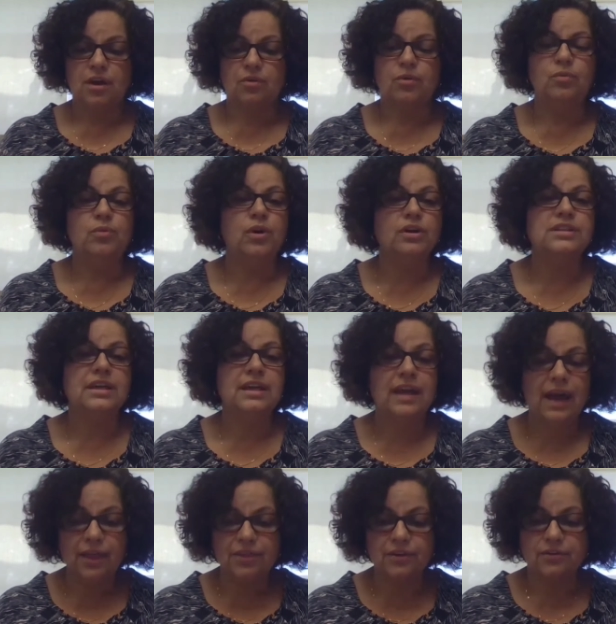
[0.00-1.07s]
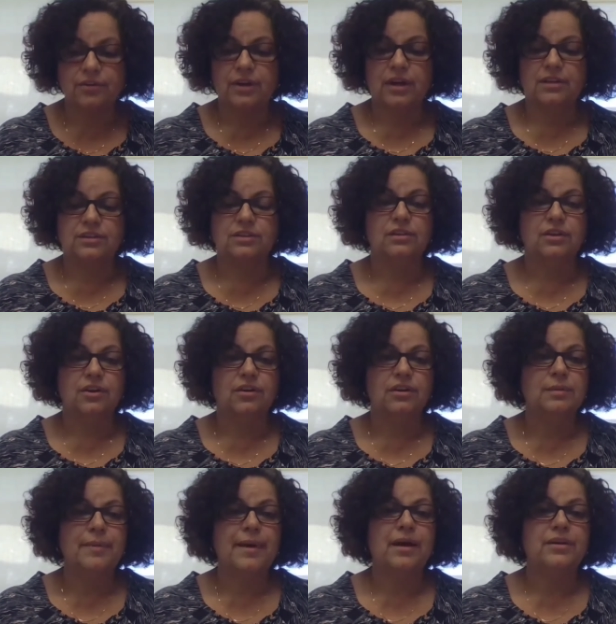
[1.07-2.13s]
will work together to
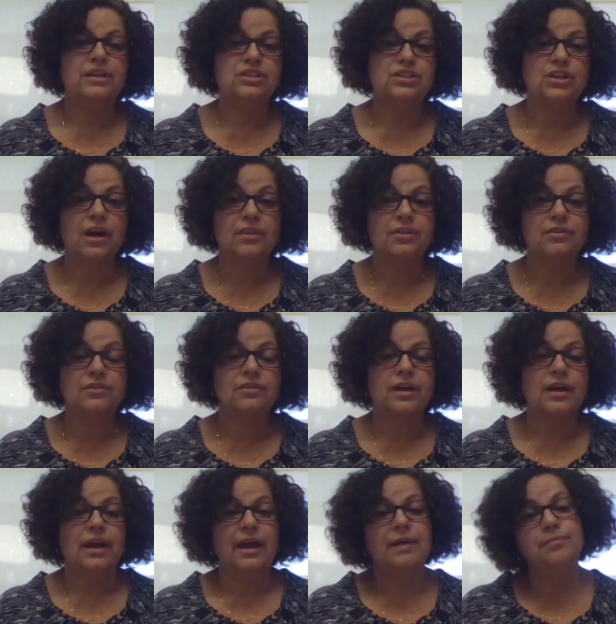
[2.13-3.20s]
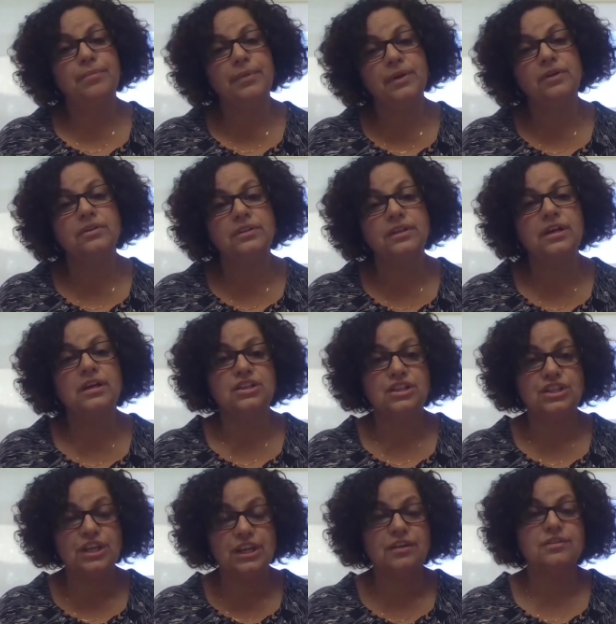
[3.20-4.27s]
learn about each other and build a
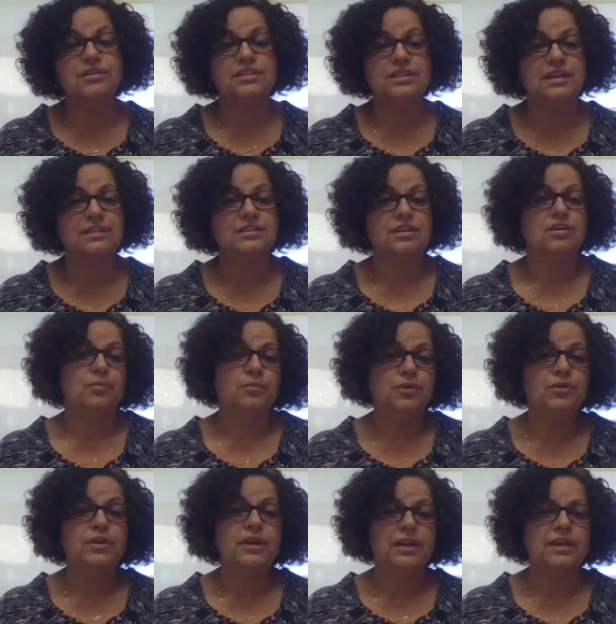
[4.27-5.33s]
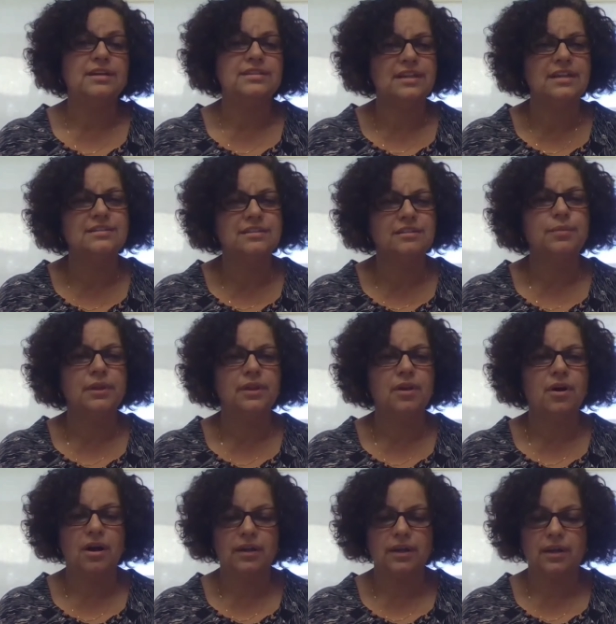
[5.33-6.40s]
shared sense of community, a sense of
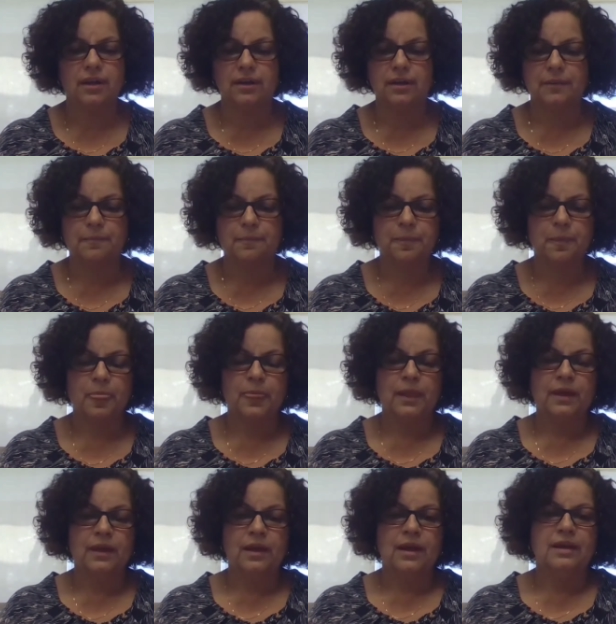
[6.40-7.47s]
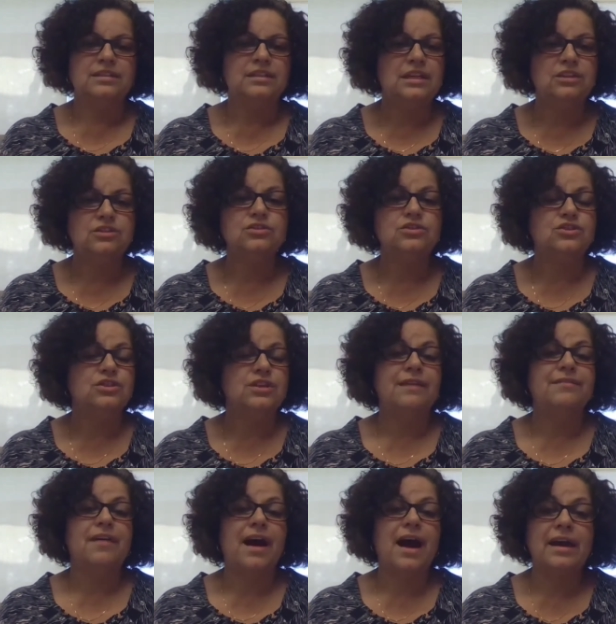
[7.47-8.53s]
belonging. Teachers should
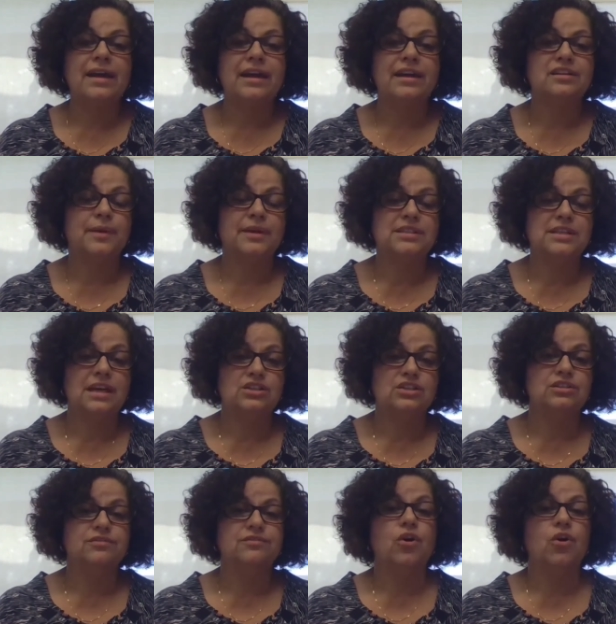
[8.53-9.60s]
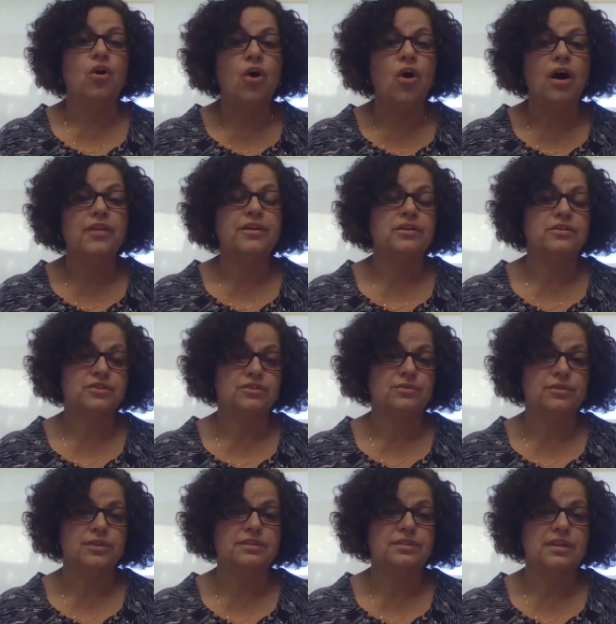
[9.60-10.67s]
have high expectations for all their
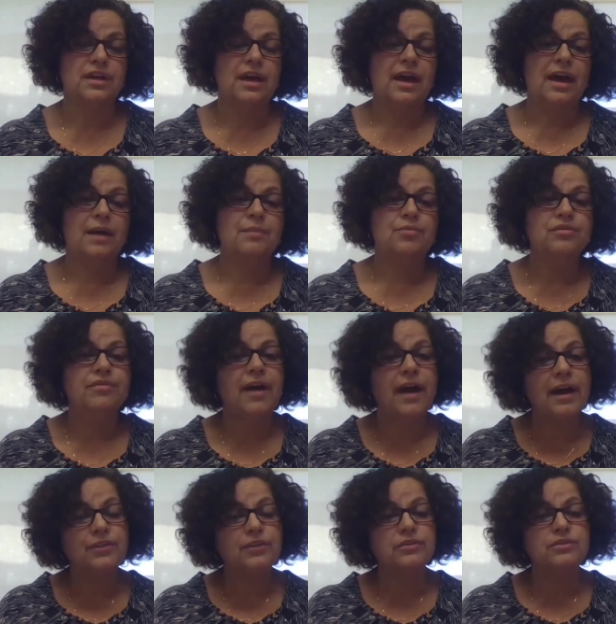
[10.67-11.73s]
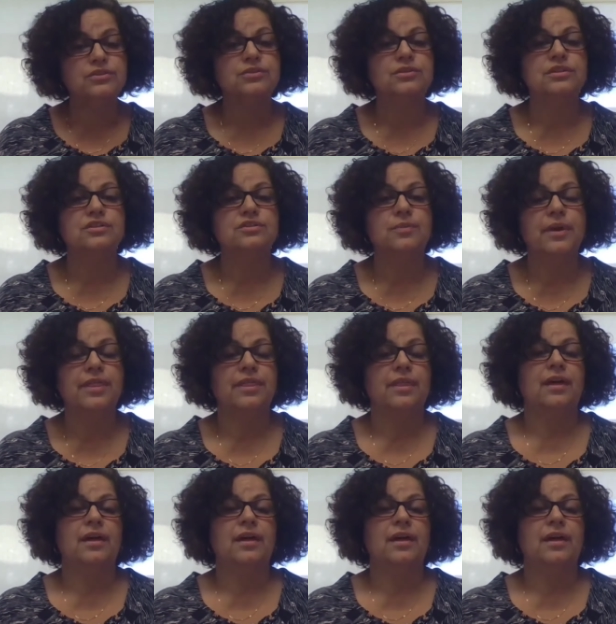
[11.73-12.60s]
students and provide those students with